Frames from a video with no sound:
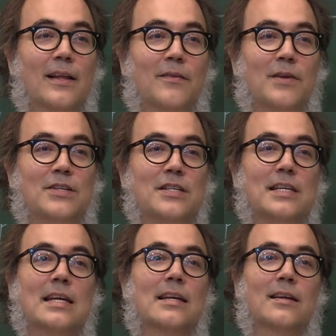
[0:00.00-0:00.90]
which is
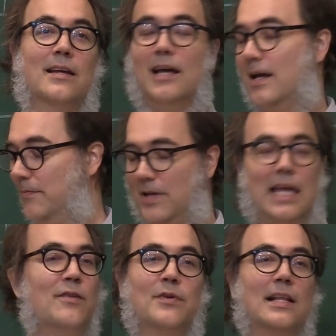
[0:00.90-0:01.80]

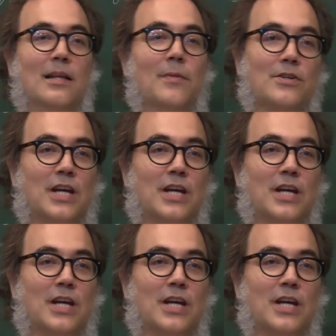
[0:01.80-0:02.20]
infinitely much